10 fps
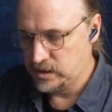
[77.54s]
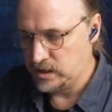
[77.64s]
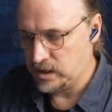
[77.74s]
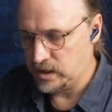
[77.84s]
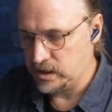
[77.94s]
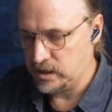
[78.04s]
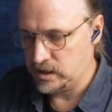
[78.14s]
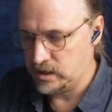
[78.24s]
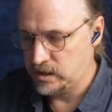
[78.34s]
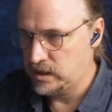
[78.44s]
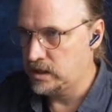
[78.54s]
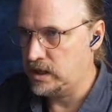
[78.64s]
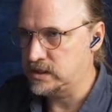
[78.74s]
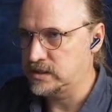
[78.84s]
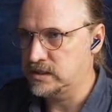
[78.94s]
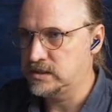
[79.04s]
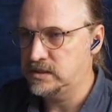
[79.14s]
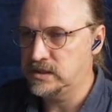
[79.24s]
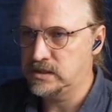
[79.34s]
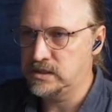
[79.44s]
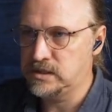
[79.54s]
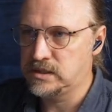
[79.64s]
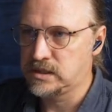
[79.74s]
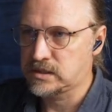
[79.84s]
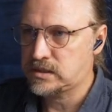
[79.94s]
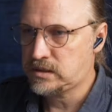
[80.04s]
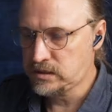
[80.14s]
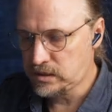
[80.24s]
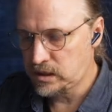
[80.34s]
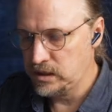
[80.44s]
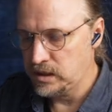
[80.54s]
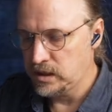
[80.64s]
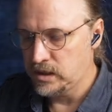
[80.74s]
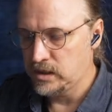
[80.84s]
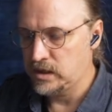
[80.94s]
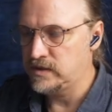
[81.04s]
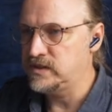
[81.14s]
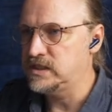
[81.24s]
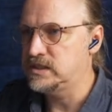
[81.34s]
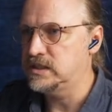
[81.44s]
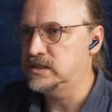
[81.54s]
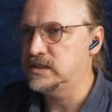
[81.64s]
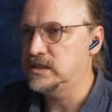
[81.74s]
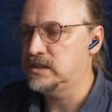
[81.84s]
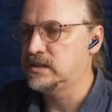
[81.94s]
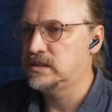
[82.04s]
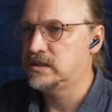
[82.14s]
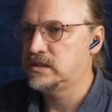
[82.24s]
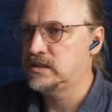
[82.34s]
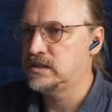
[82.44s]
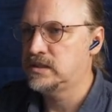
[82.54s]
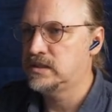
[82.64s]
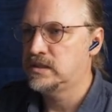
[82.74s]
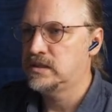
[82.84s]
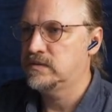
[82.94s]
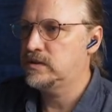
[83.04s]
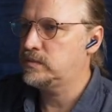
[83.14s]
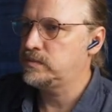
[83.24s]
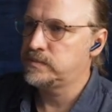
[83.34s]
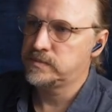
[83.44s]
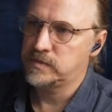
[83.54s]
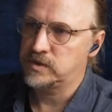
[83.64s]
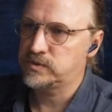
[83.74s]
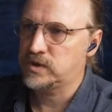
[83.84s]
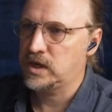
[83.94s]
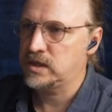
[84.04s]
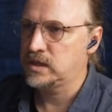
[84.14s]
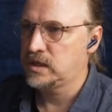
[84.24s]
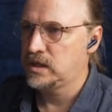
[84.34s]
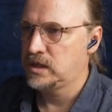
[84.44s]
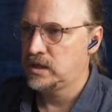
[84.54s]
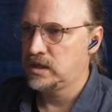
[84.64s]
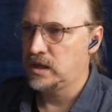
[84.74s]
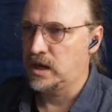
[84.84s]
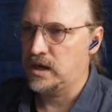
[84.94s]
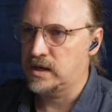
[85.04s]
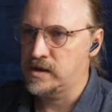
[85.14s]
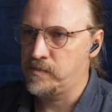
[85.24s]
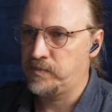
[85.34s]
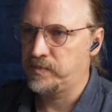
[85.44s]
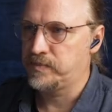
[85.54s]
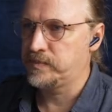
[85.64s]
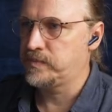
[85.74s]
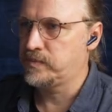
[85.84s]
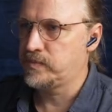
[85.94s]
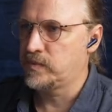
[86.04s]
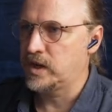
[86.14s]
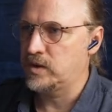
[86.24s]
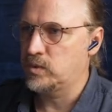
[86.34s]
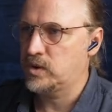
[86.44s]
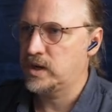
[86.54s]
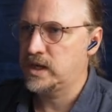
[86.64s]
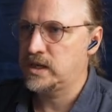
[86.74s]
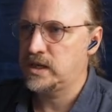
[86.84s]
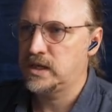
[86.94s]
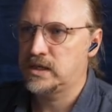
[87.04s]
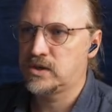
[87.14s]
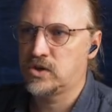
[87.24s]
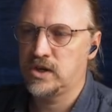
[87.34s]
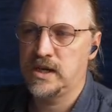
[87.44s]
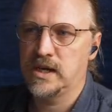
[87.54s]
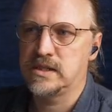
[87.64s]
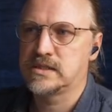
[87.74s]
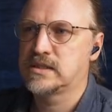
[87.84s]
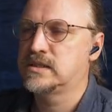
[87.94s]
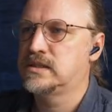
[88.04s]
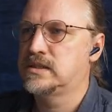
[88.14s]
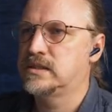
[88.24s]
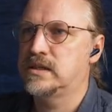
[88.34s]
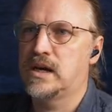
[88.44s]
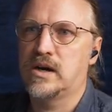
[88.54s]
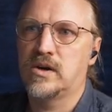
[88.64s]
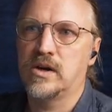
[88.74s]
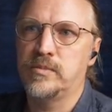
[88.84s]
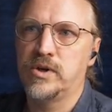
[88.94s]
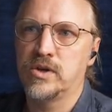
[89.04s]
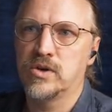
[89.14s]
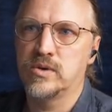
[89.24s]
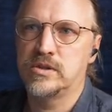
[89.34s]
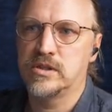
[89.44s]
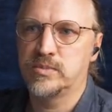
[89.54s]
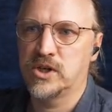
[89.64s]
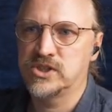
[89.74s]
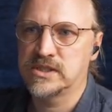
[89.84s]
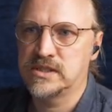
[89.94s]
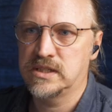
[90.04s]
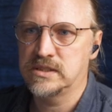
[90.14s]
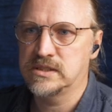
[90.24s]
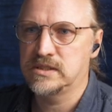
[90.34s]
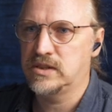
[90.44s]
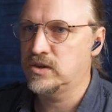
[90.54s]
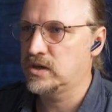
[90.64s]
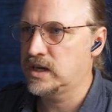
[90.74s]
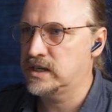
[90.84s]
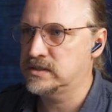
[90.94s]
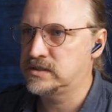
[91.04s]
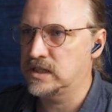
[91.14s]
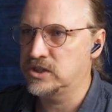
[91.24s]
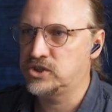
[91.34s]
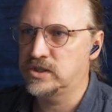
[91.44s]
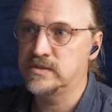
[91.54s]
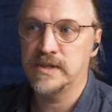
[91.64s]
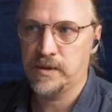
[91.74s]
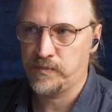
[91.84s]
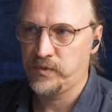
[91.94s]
SSD IVCC film. It's fine. And we'll go ahead and hit create. Now I'm going to go into the project settings here as I should. Yep.